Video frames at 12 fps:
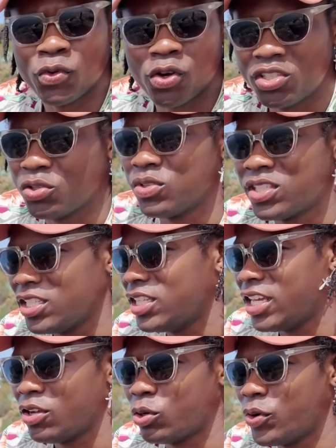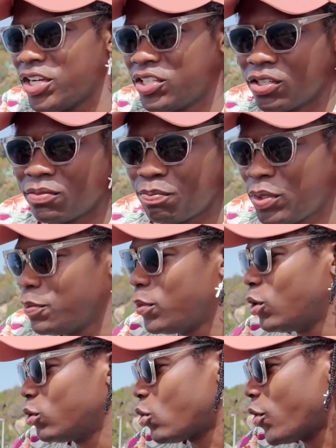Of course, you see the Croatian
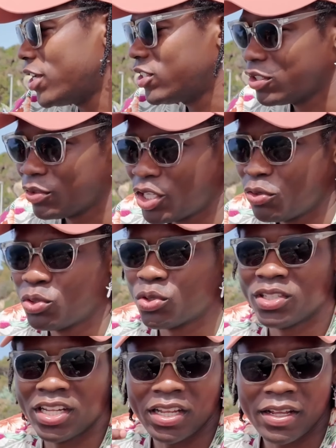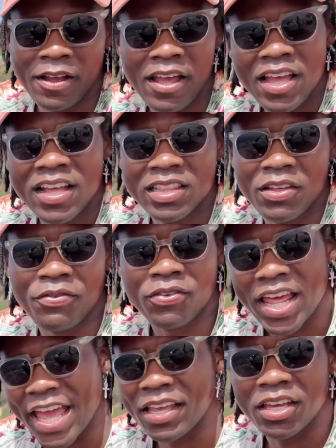people, Croatian culture, the
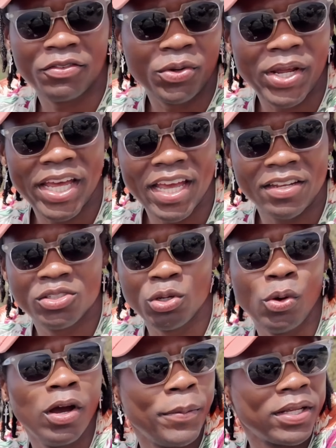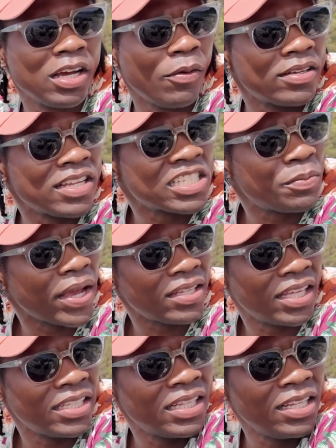flag everywhere and so on. But I was
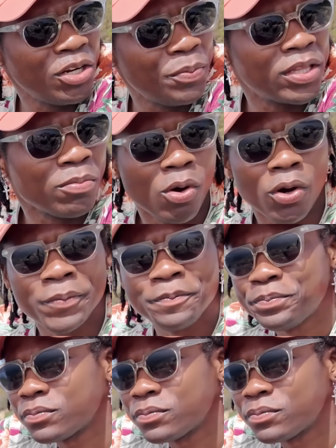expecting a little bit more.